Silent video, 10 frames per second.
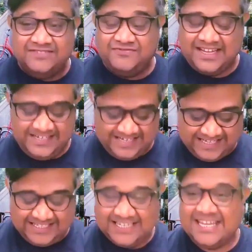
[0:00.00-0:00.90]

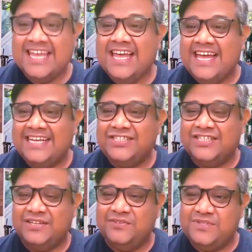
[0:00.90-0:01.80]
Fantastic.
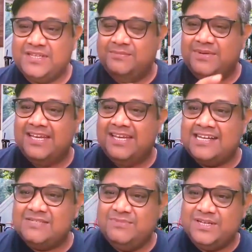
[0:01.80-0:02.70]
Actually, somebody
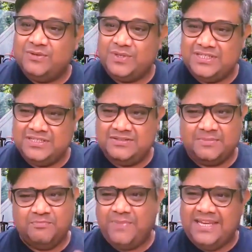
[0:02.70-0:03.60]
asked me a question
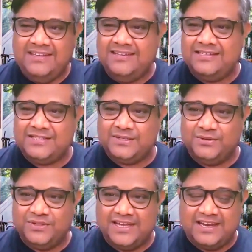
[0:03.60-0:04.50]
many years
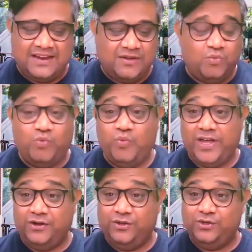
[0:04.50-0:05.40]
ago that
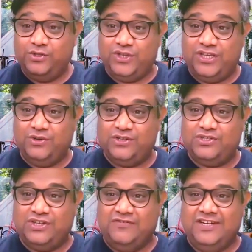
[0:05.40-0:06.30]
where do you see
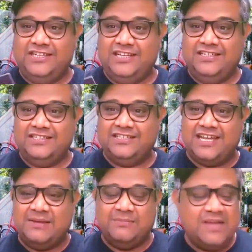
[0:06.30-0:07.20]
yourself in 10 years'
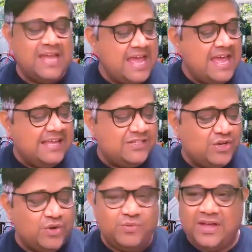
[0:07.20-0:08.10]
time?
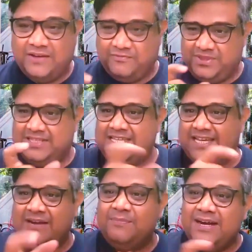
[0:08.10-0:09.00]
So the
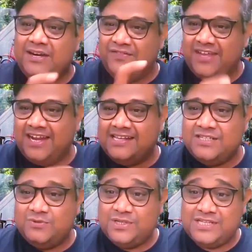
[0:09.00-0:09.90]
second part of that
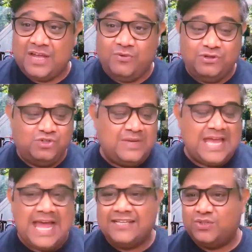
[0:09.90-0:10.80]
answer was I want to
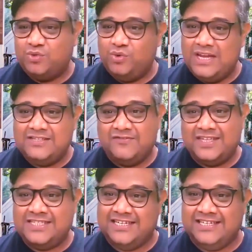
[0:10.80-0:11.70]
be as cool as a
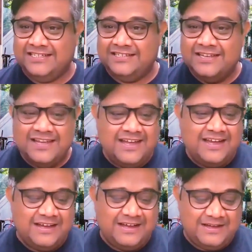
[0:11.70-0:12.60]
West Indian
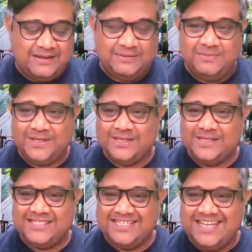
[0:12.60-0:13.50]
because